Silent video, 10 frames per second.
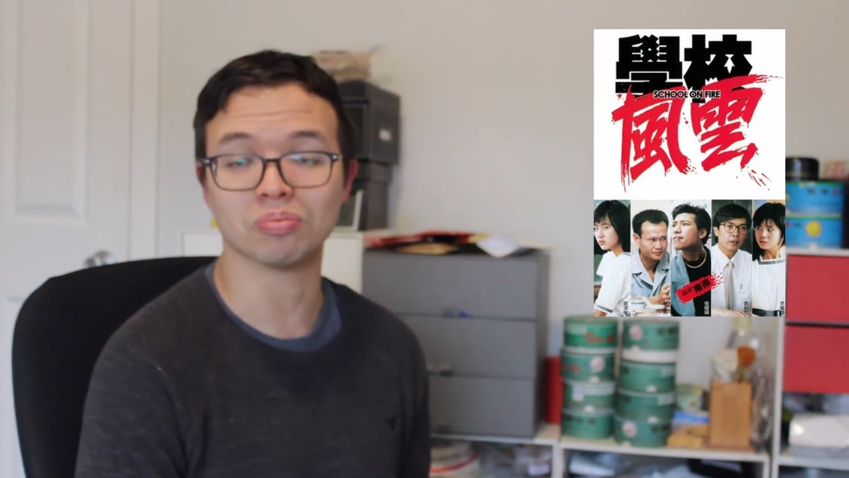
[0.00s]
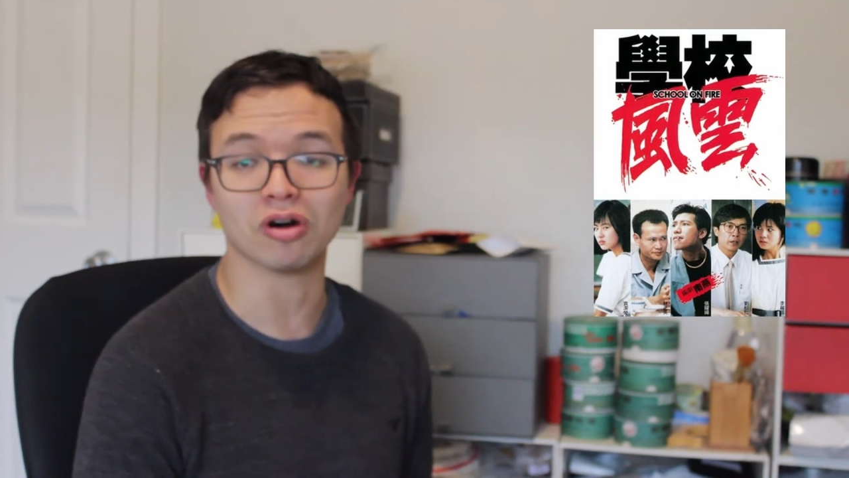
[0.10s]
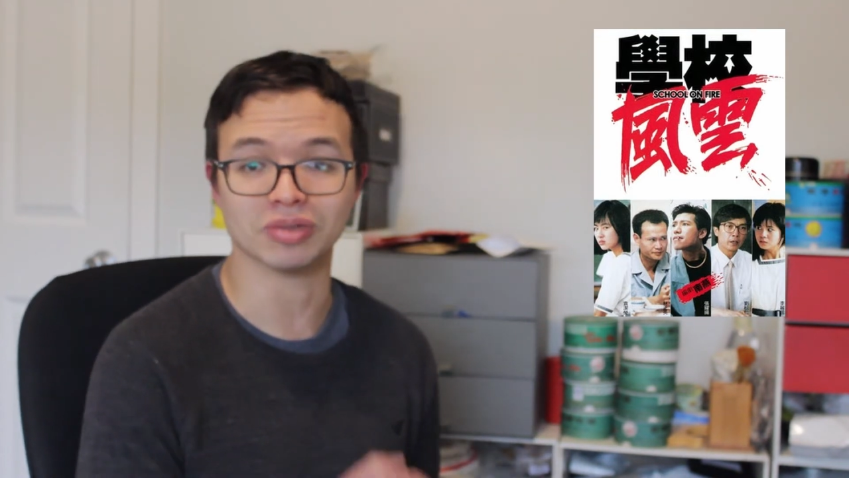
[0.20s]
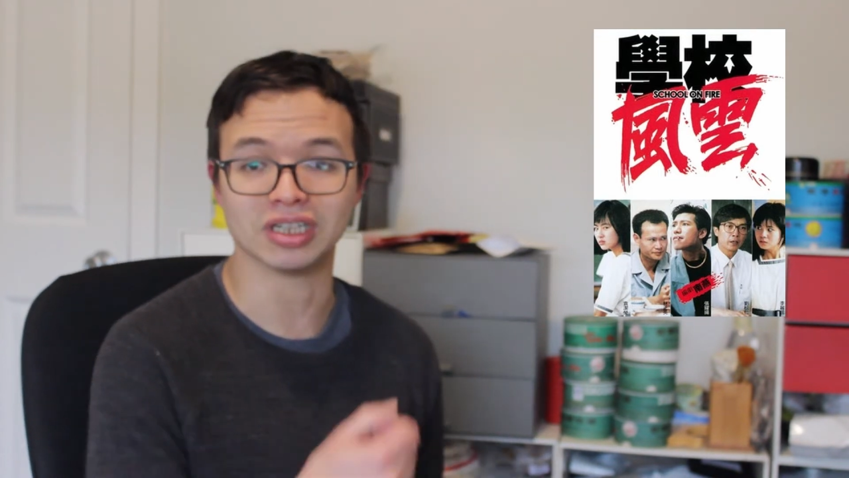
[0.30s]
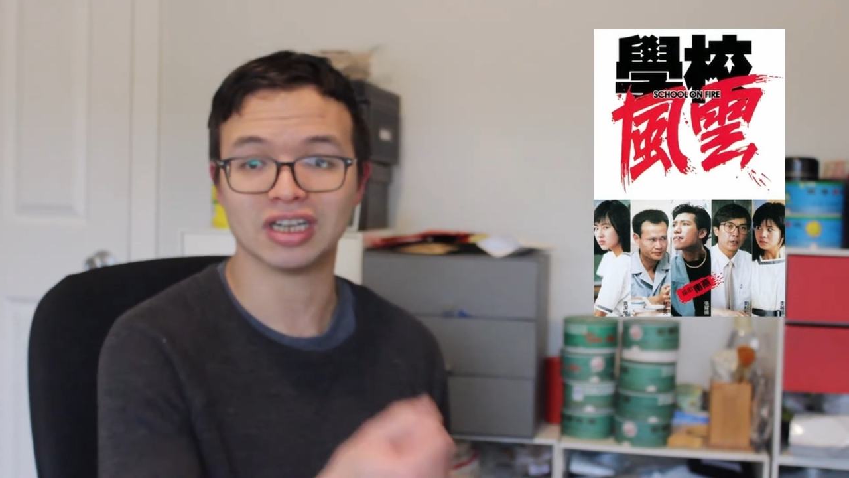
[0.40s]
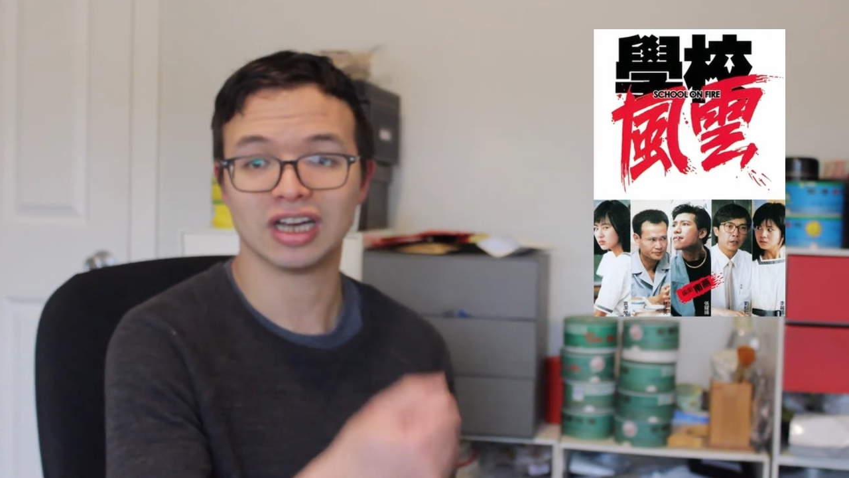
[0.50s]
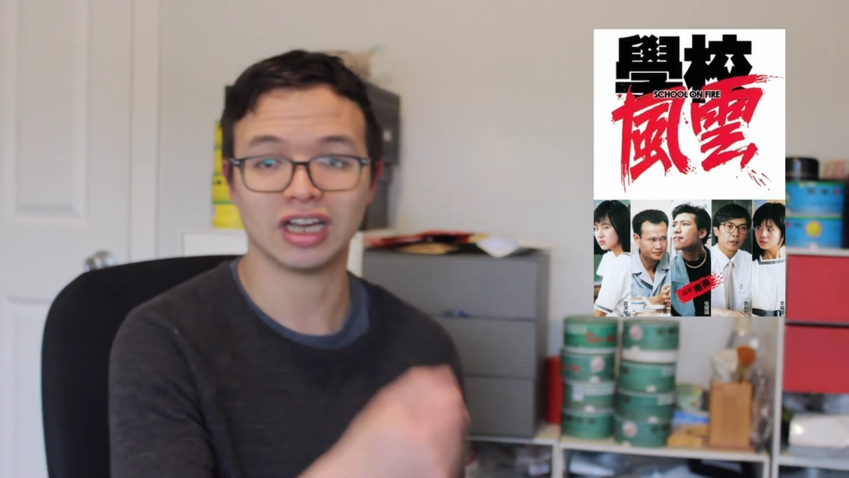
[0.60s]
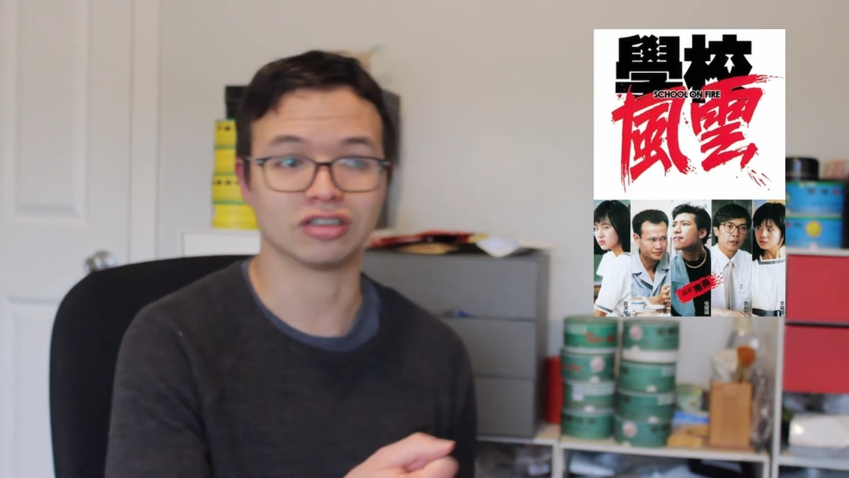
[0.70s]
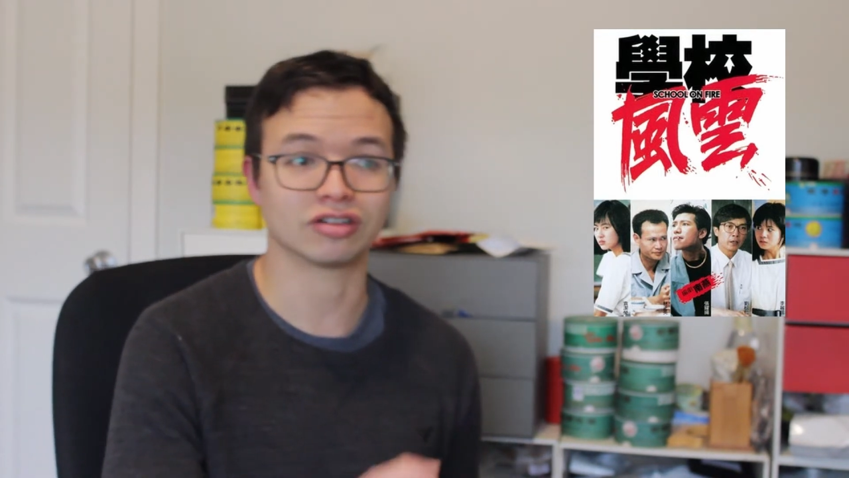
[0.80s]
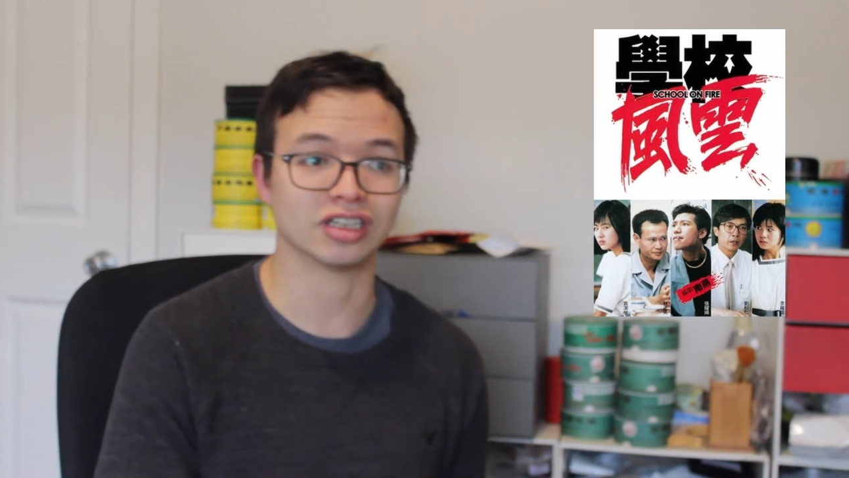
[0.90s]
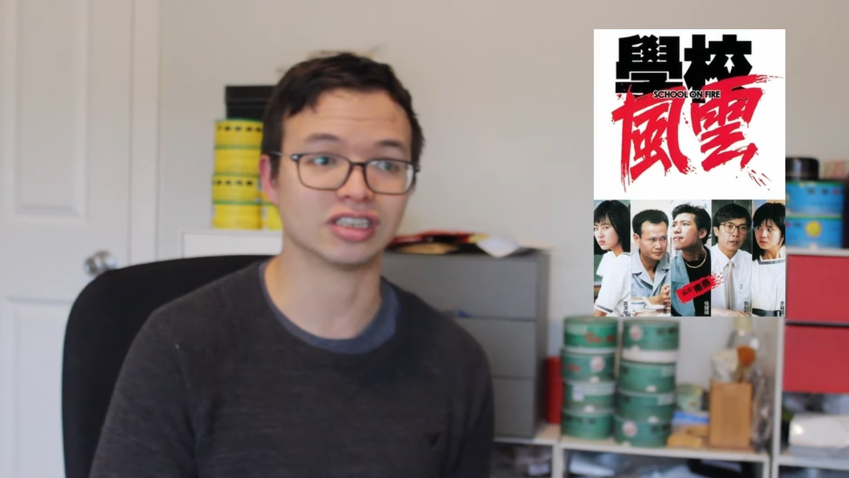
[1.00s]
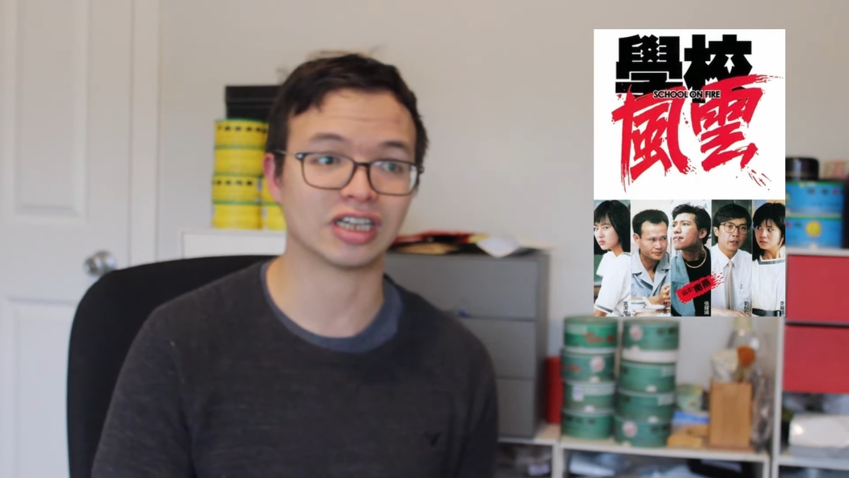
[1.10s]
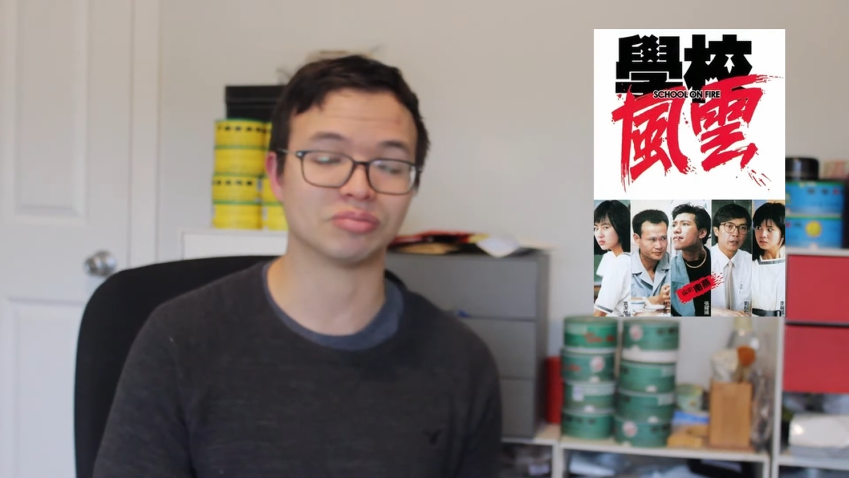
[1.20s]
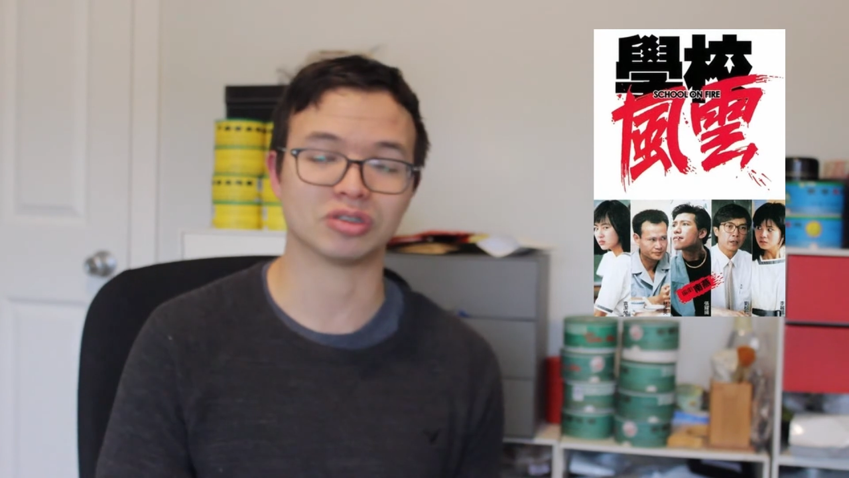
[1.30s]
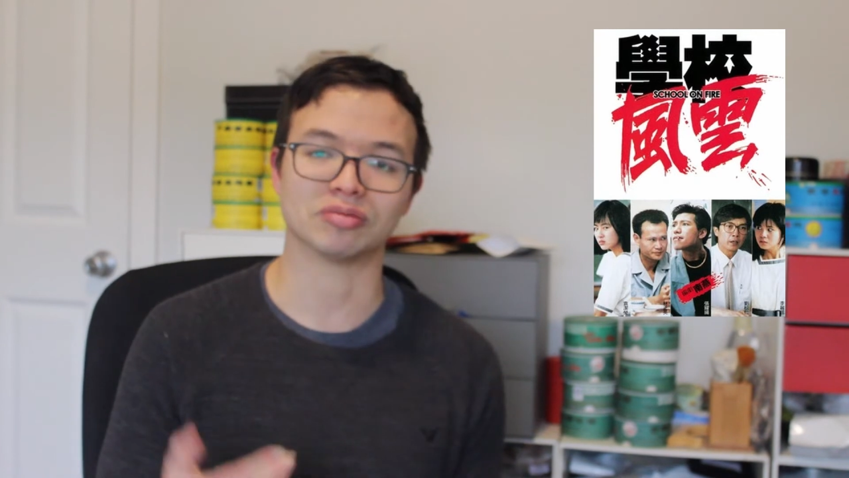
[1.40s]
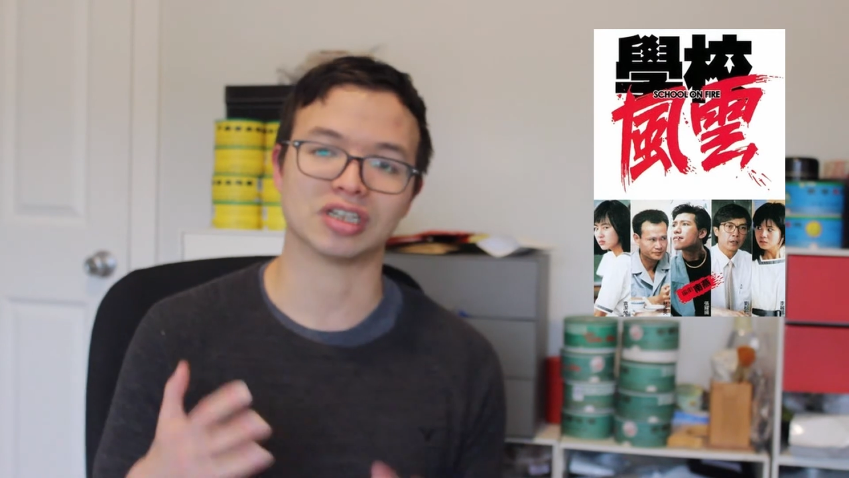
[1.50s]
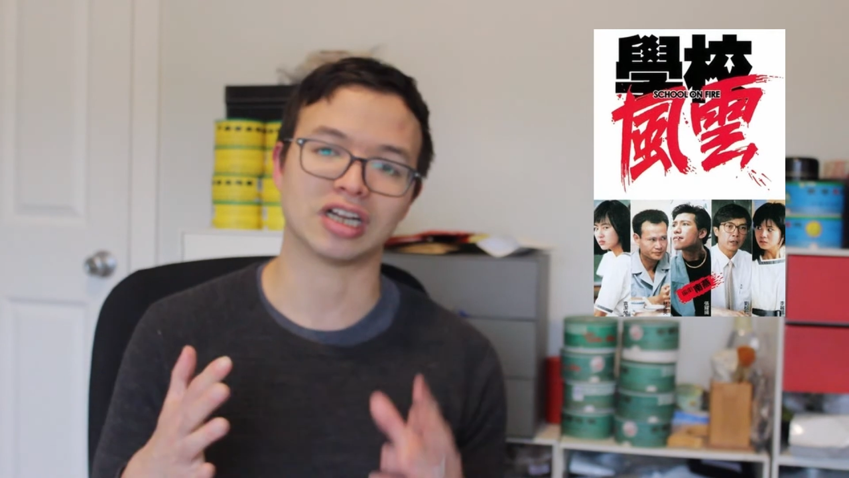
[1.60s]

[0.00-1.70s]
moment and try to stab someone.